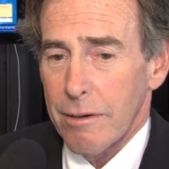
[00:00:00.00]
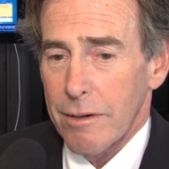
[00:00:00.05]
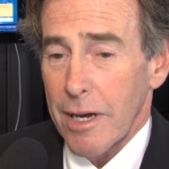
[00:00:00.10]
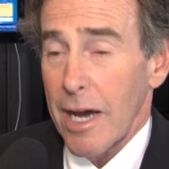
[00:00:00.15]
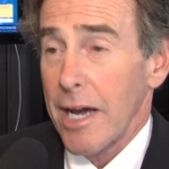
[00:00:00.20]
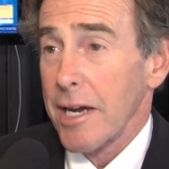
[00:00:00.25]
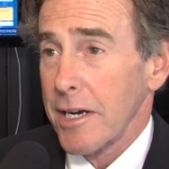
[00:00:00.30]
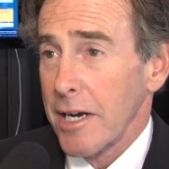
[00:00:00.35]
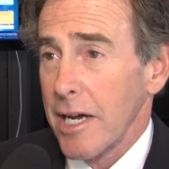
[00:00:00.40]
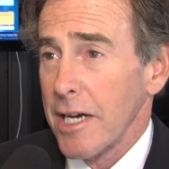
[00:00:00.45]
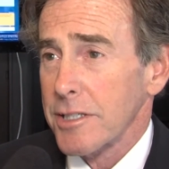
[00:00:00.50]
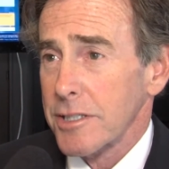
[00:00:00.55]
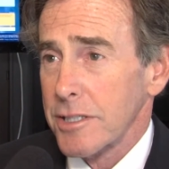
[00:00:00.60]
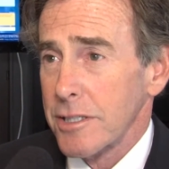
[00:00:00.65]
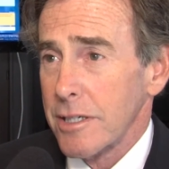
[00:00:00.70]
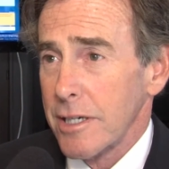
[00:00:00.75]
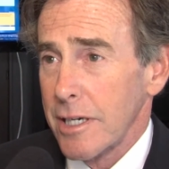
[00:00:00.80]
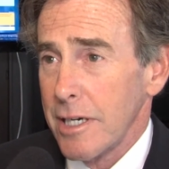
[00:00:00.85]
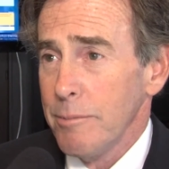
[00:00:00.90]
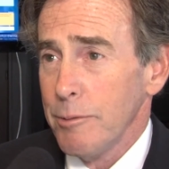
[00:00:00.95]

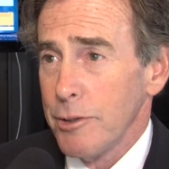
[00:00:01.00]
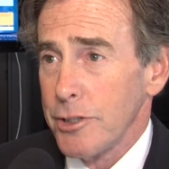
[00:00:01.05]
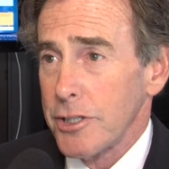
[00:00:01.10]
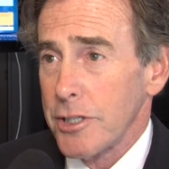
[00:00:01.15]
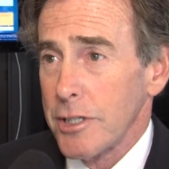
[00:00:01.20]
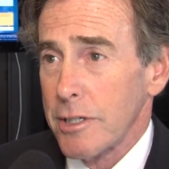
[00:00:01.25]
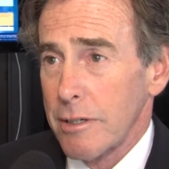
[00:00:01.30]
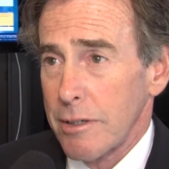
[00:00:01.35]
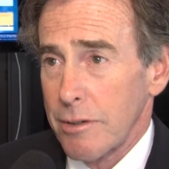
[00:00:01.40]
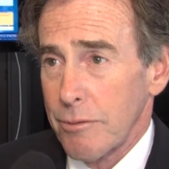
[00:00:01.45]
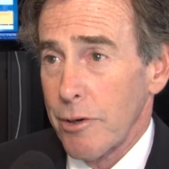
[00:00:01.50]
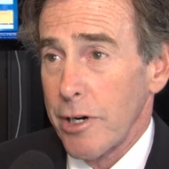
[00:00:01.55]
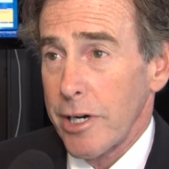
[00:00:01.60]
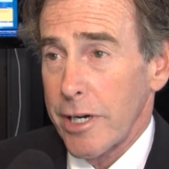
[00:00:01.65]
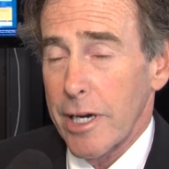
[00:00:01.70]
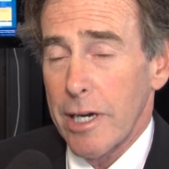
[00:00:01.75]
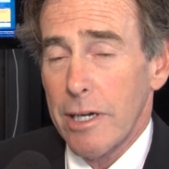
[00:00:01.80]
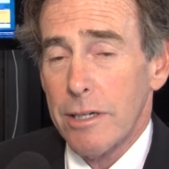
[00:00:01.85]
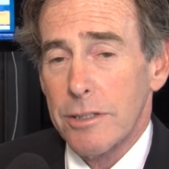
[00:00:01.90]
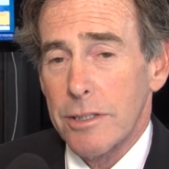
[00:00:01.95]
diagnostic imaging and
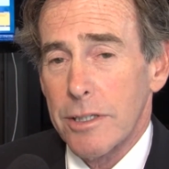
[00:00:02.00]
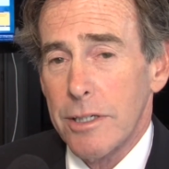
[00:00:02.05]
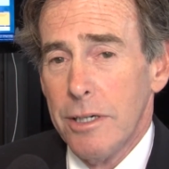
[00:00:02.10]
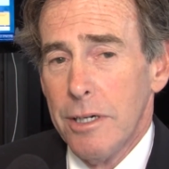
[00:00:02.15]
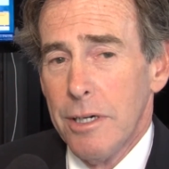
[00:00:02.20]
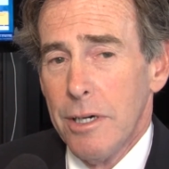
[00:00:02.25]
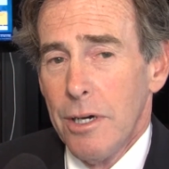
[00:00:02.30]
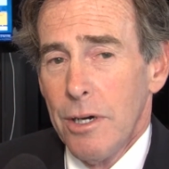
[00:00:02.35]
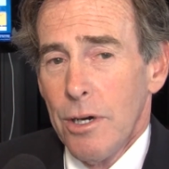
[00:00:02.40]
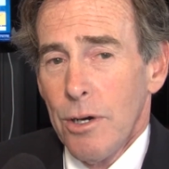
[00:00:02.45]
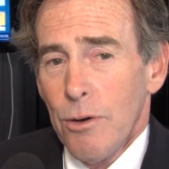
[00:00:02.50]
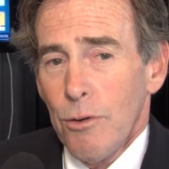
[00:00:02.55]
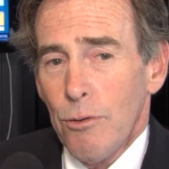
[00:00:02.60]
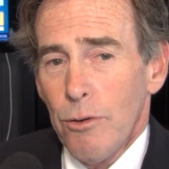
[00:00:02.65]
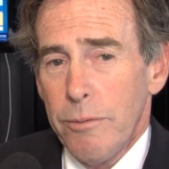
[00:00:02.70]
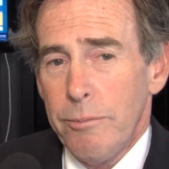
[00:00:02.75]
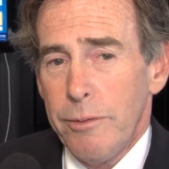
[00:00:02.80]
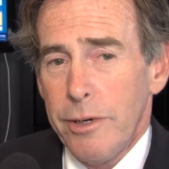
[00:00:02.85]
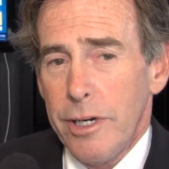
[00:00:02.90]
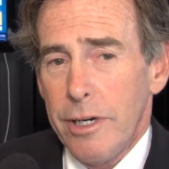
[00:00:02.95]
radiology,
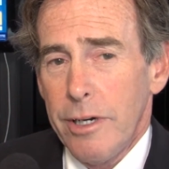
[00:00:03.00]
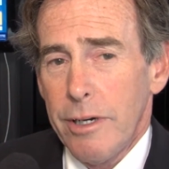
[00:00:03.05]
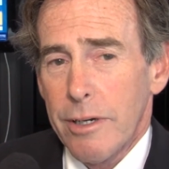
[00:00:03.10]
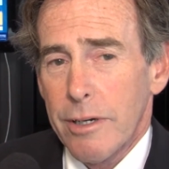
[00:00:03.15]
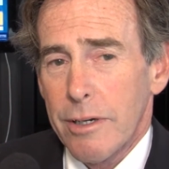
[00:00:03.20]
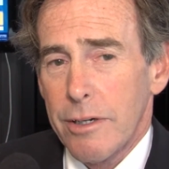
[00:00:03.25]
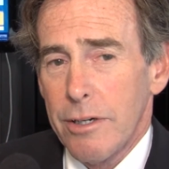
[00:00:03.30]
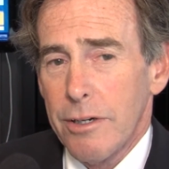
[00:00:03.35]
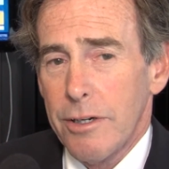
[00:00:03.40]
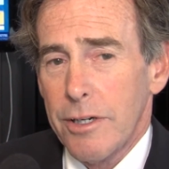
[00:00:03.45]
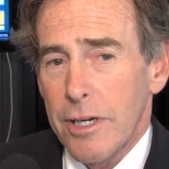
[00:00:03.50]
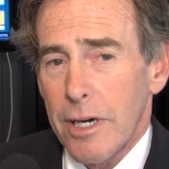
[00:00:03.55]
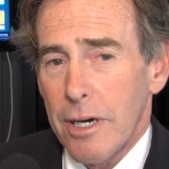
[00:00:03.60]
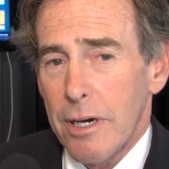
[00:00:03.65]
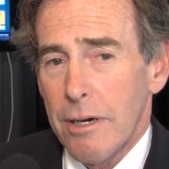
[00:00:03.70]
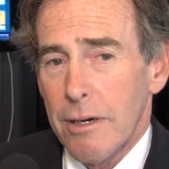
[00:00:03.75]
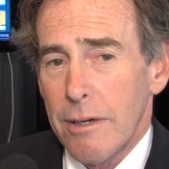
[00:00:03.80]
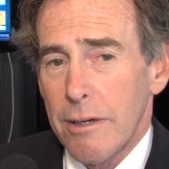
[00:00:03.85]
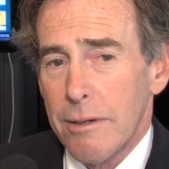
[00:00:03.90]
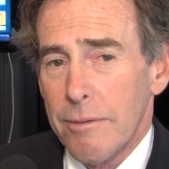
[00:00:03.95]
would be to
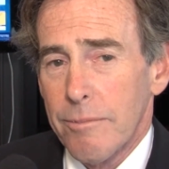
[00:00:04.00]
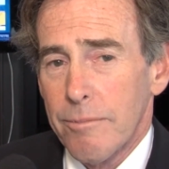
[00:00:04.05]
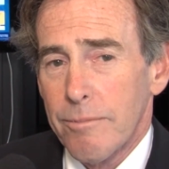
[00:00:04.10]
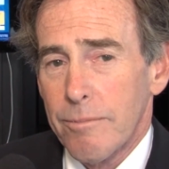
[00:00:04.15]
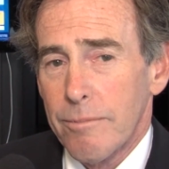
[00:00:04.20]
tell